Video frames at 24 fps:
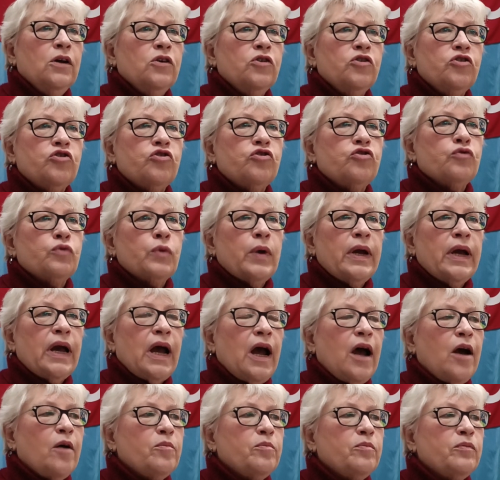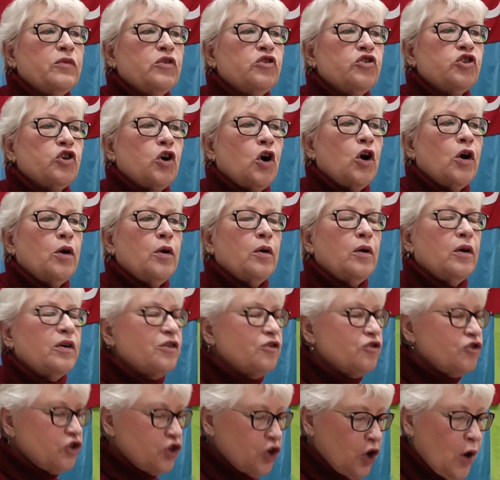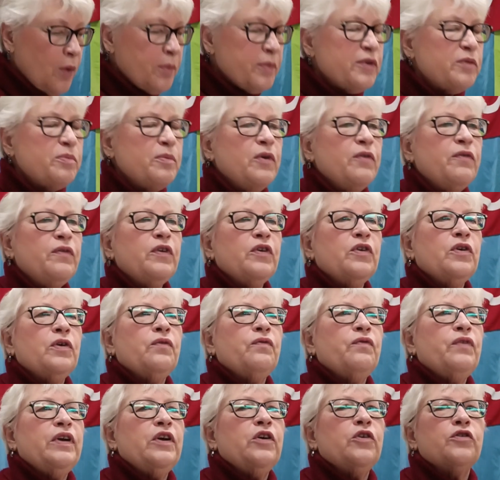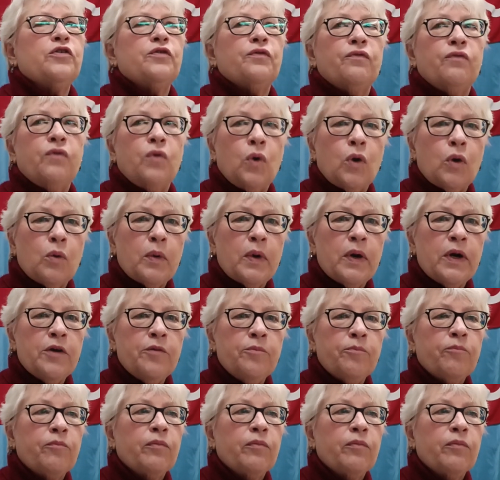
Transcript: Sharps move your fingers forward.